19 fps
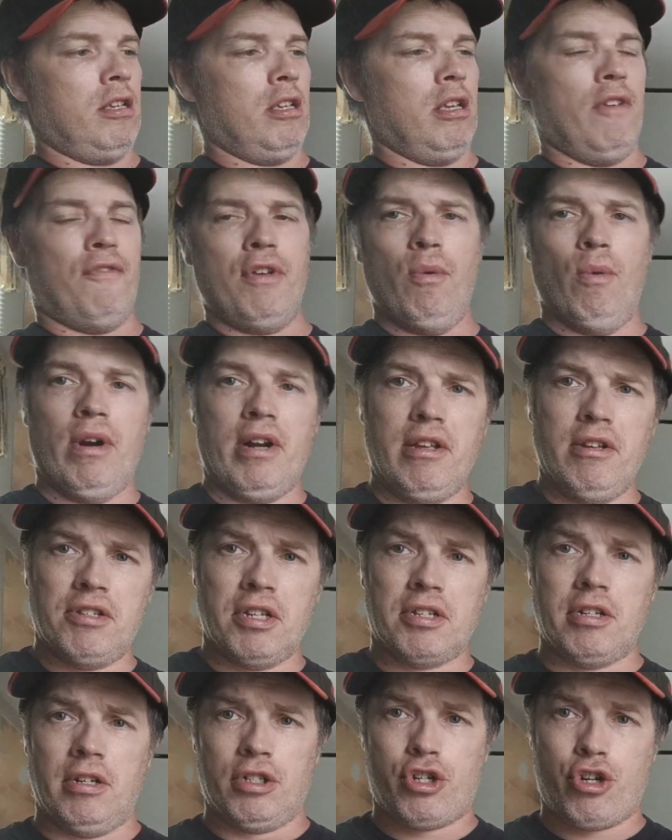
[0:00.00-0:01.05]
if you want to use
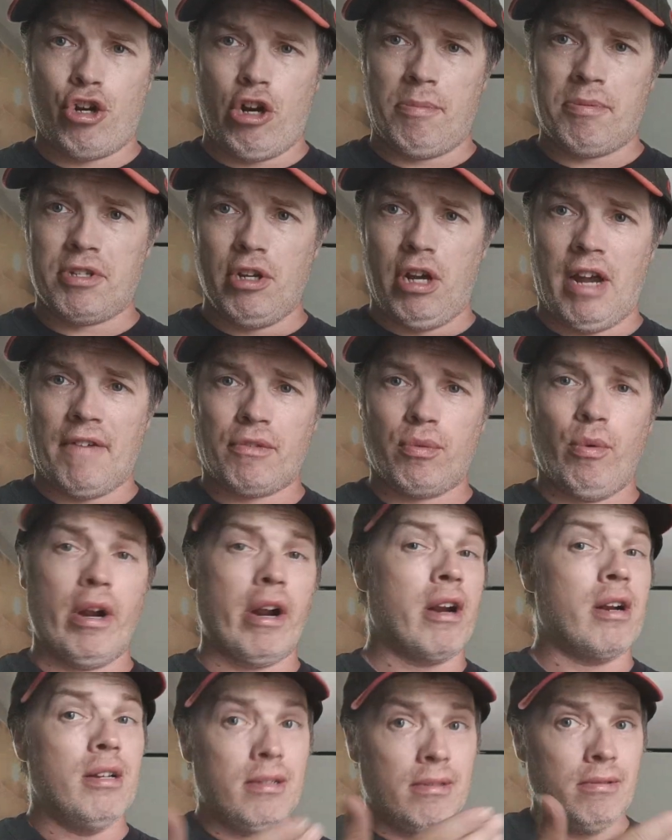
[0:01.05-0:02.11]
this on chirp
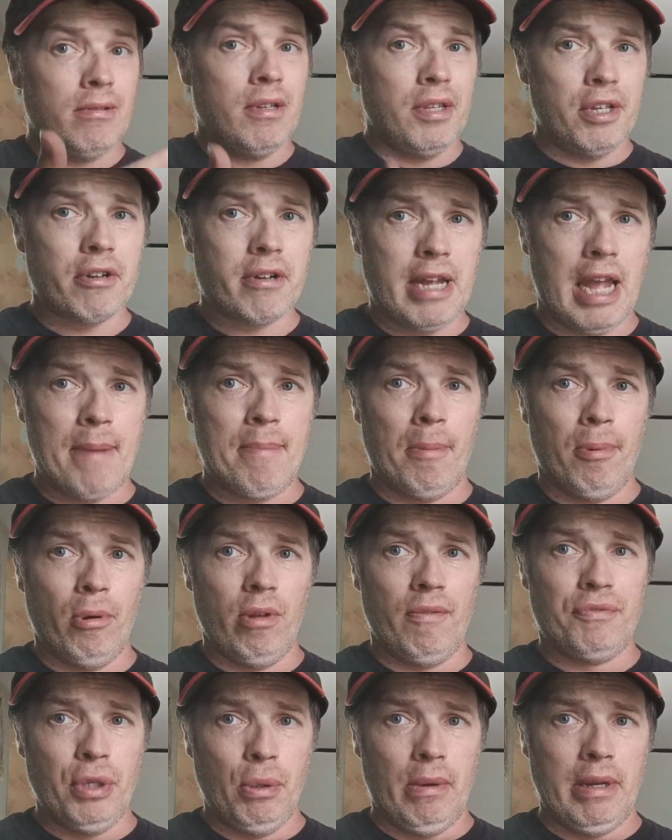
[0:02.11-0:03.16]
software, you're capable
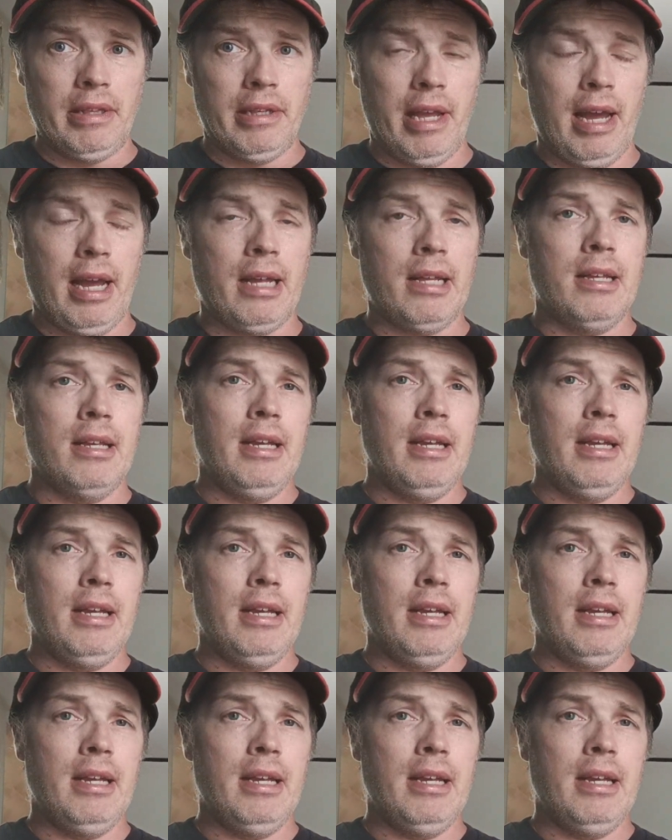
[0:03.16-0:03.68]
of doing that.